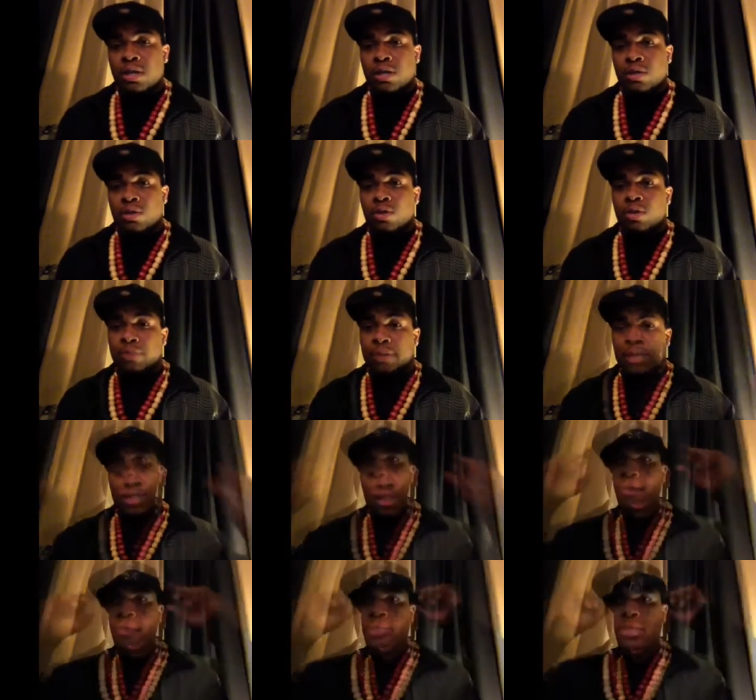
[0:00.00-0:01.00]
You know what I mean?
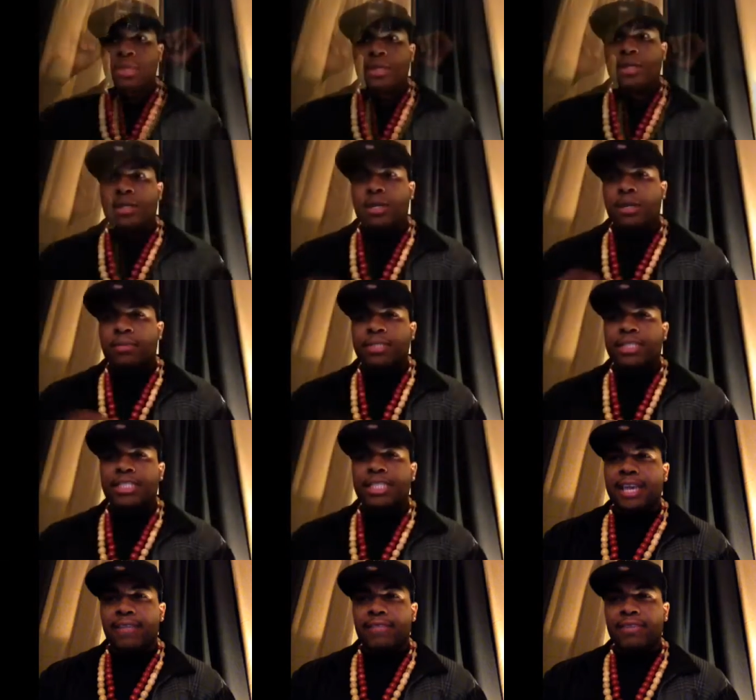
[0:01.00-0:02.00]
So number
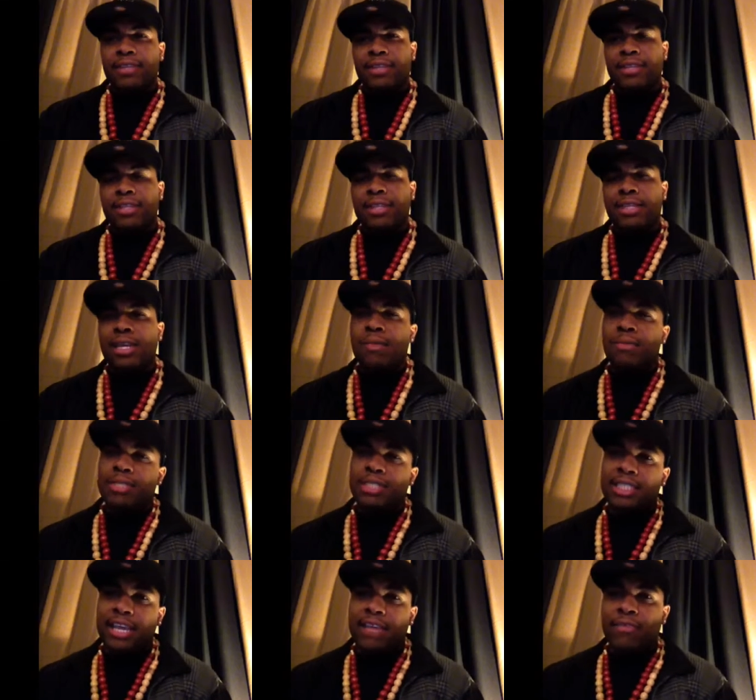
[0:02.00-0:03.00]
seven, number
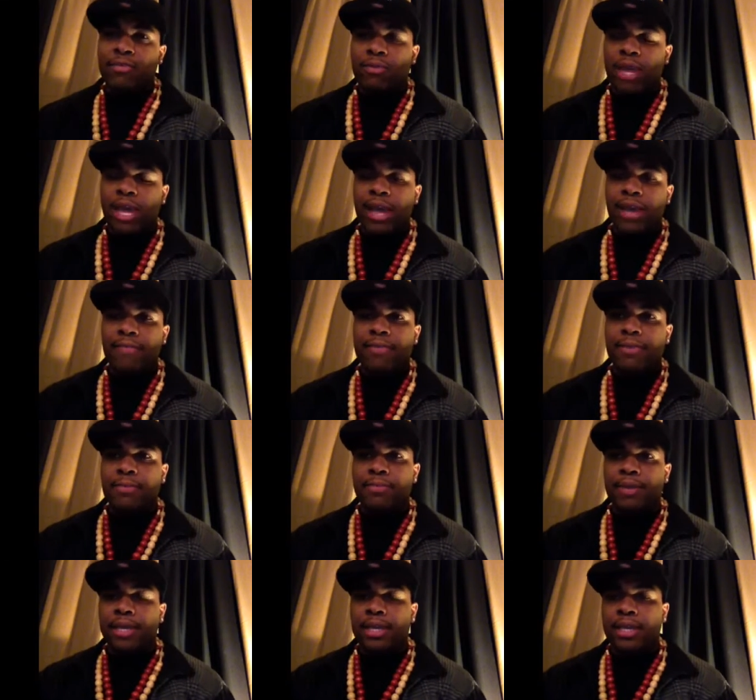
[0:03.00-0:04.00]
seven would have to
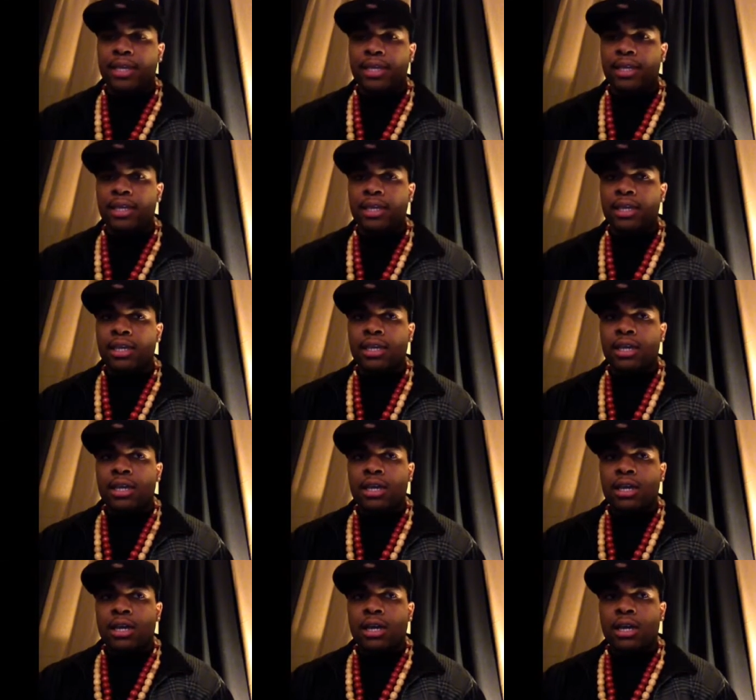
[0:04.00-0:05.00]
be,
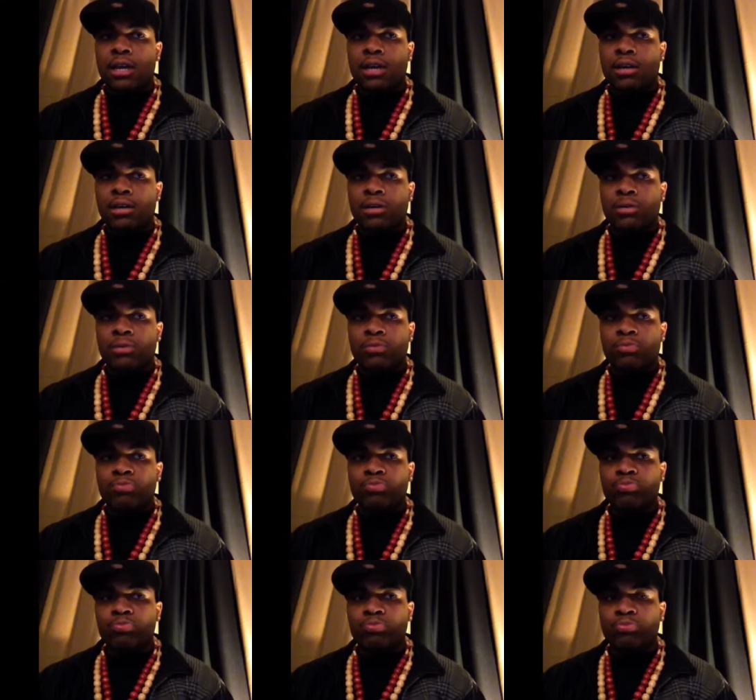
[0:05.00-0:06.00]

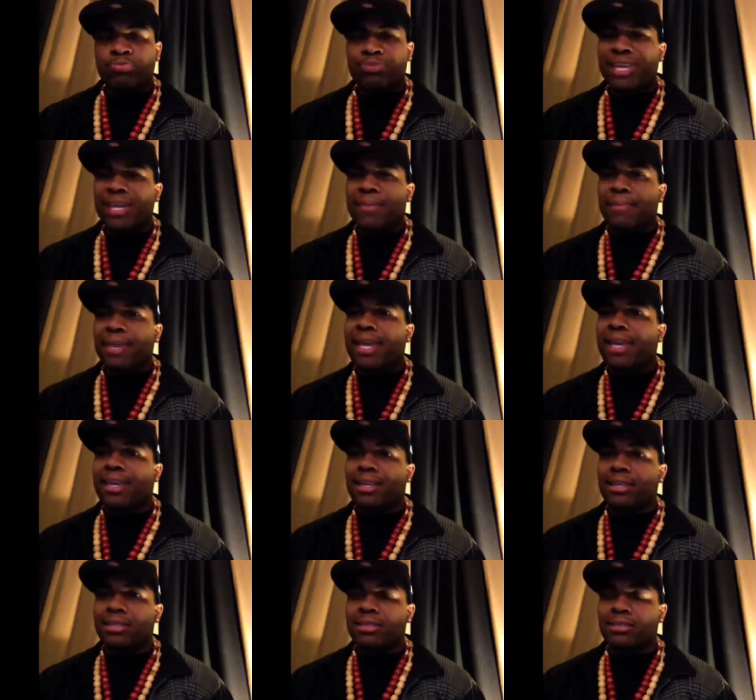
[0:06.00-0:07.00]
um, be a
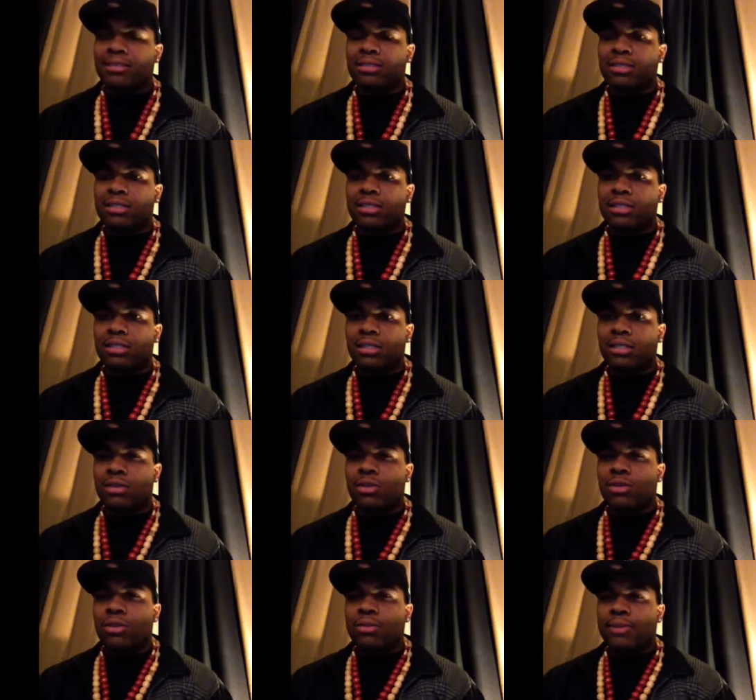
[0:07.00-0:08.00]
man. You
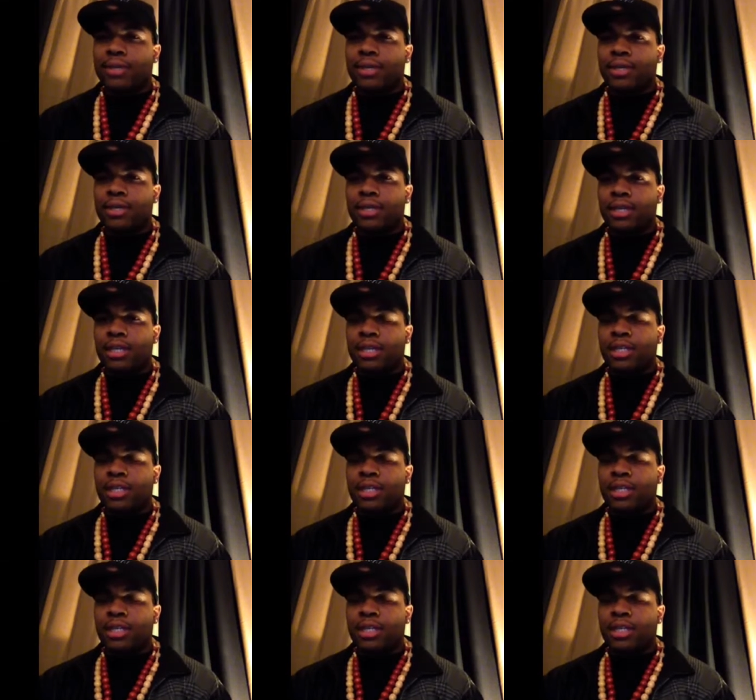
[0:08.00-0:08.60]
know what I mean?